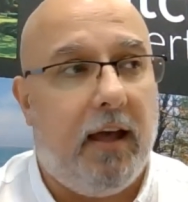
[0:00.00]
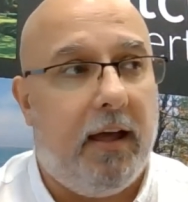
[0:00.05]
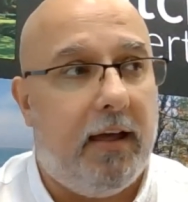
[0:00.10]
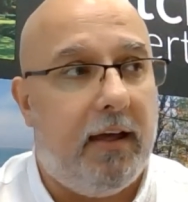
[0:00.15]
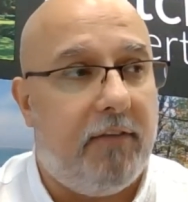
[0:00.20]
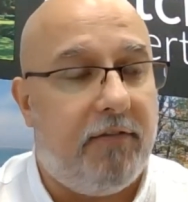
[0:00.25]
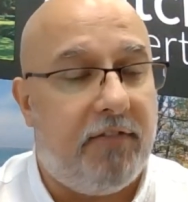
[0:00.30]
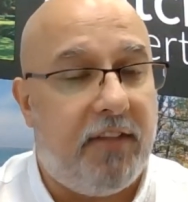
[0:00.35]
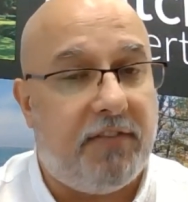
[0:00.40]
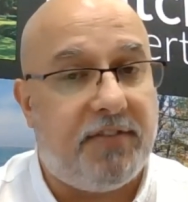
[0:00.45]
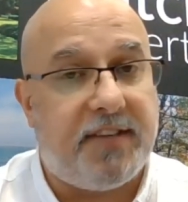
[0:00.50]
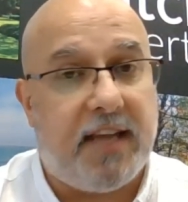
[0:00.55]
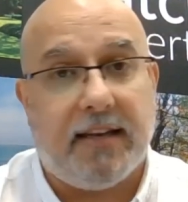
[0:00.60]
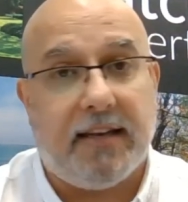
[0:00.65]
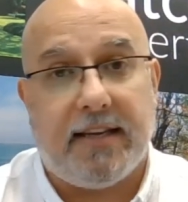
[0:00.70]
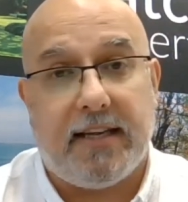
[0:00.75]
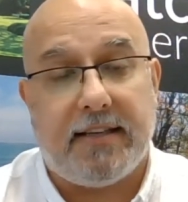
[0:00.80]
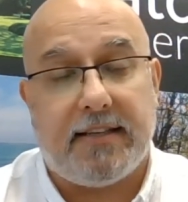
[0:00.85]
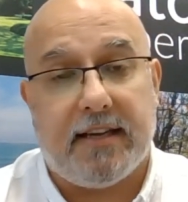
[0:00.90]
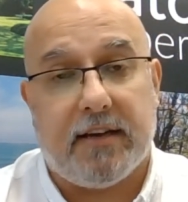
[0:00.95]
If they've sent
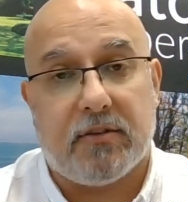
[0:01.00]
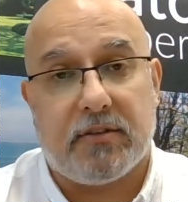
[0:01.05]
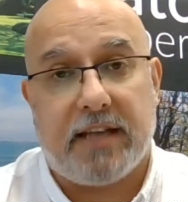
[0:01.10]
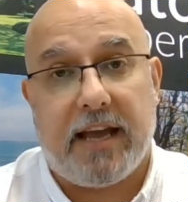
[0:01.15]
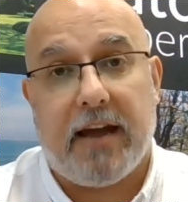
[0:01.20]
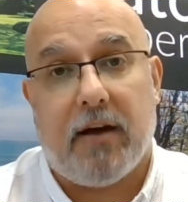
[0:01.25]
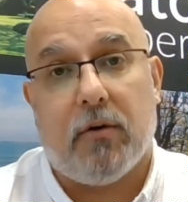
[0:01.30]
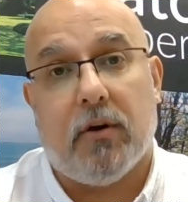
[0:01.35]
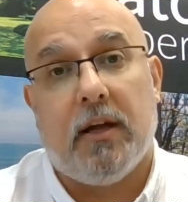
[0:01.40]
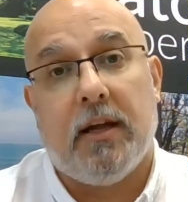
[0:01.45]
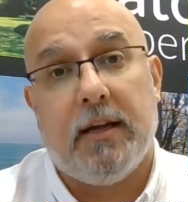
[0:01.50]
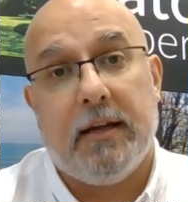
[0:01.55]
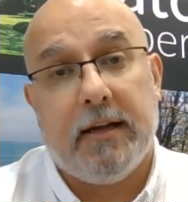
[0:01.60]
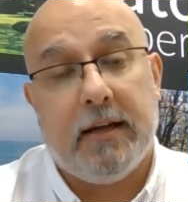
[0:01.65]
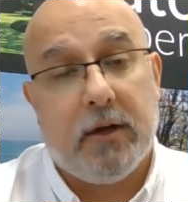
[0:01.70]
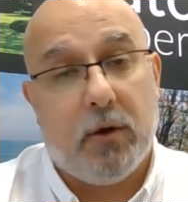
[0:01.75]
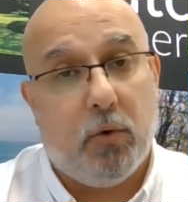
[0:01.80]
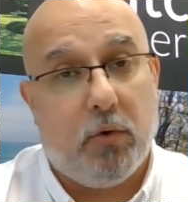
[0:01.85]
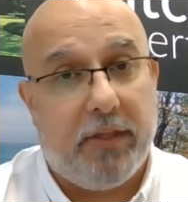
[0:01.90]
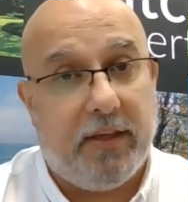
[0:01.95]
details out
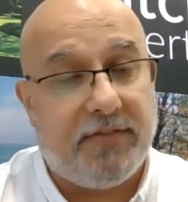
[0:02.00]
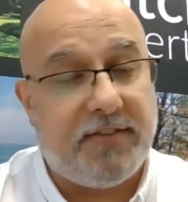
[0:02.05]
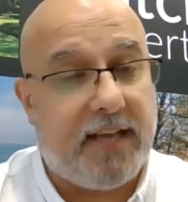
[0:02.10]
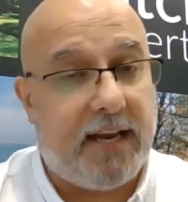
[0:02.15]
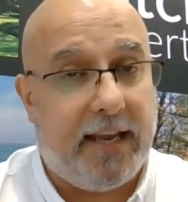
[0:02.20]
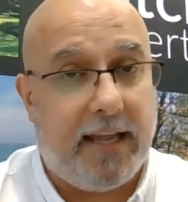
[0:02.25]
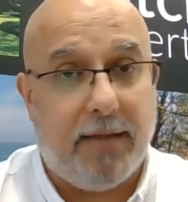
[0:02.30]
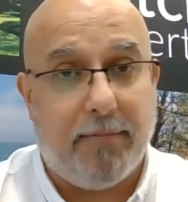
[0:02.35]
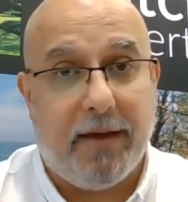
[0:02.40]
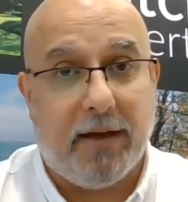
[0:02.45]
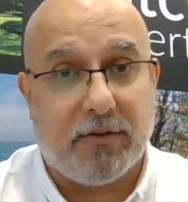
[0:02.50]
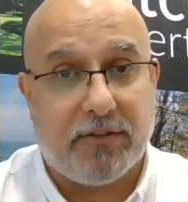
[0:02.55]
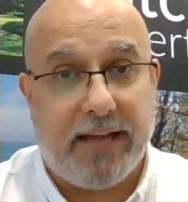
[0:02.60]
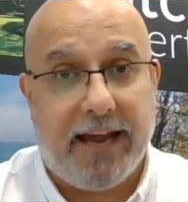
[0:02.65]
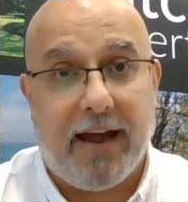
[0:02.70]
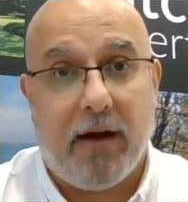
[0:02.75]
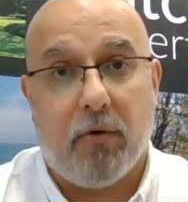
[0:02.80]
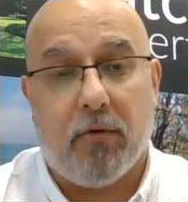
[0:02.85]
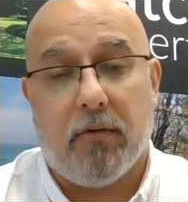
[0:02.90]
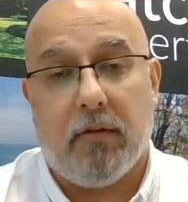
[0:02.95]
or they've sent emails
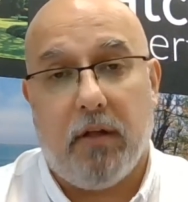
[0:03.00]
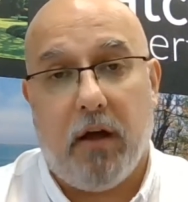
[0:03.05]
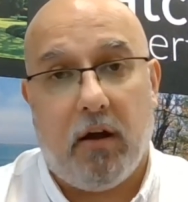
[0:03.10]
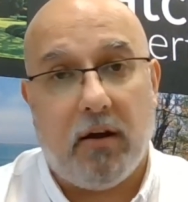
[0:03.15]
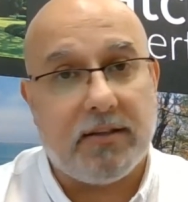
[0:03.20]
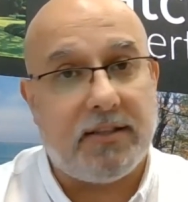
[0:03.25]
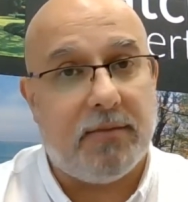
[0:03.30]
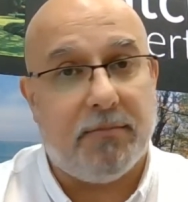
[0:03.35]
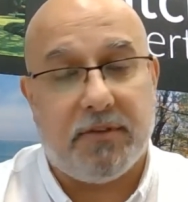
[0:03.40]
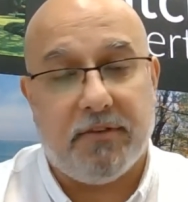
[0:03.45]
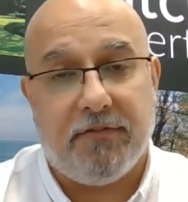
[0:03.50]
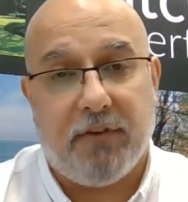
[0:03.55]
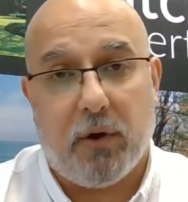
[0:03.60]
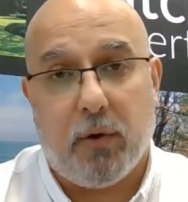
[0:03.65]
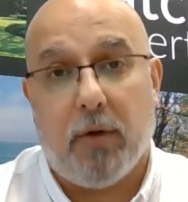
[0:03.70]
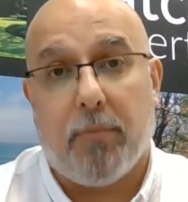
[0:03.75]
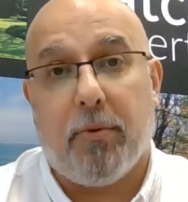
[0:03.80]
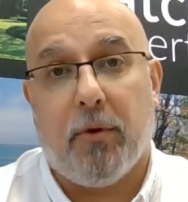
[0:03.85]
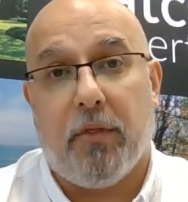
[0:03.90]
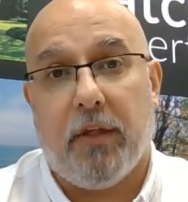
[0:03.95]
out, ask them to follow
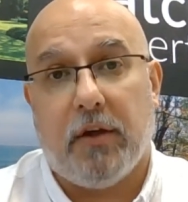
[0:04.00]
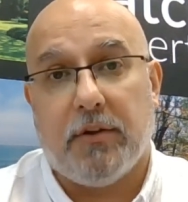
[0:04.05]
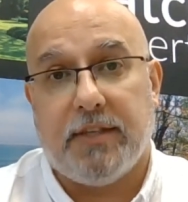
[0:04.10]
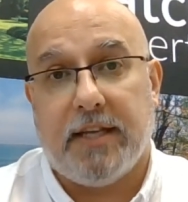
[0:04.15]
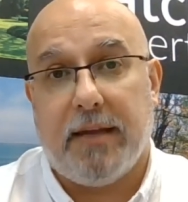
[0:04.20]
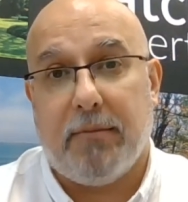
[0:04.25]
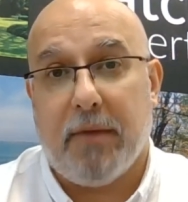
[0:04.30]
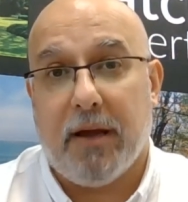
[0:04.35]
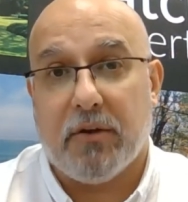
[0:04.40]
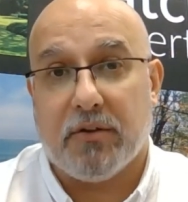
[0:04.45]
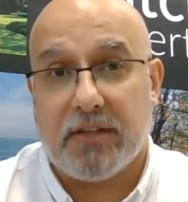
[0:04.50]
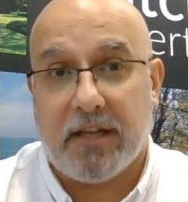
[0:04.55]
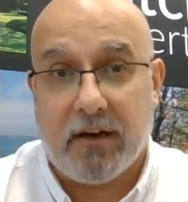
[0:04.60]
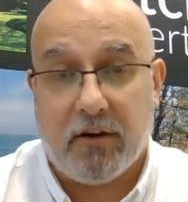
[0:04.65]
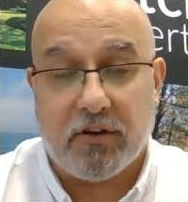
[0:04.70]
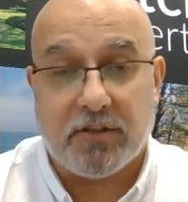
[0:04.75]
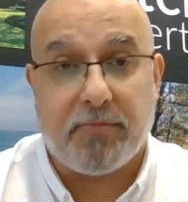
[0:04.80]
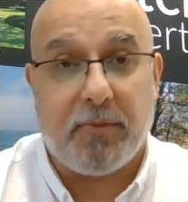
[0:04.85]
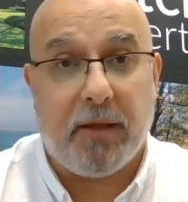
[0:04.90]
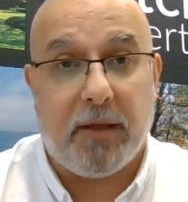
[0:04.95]
up on those emails and
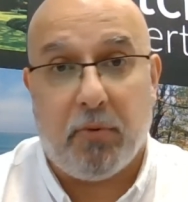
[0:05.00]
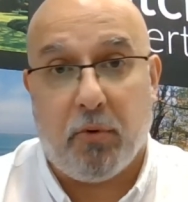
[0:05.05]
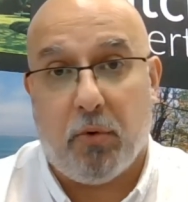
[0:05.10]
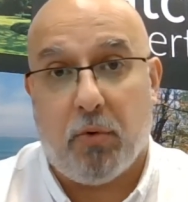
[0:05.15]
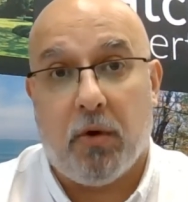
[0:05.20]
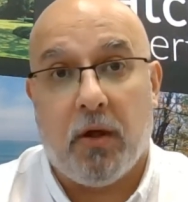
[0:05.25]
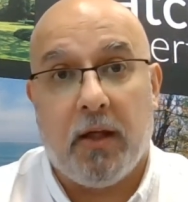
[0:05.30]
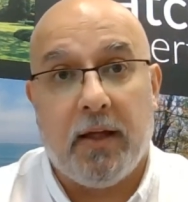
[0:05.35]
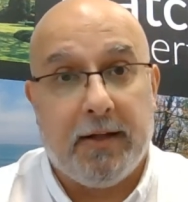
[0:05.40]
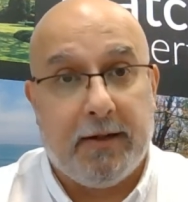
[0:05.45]
ask people,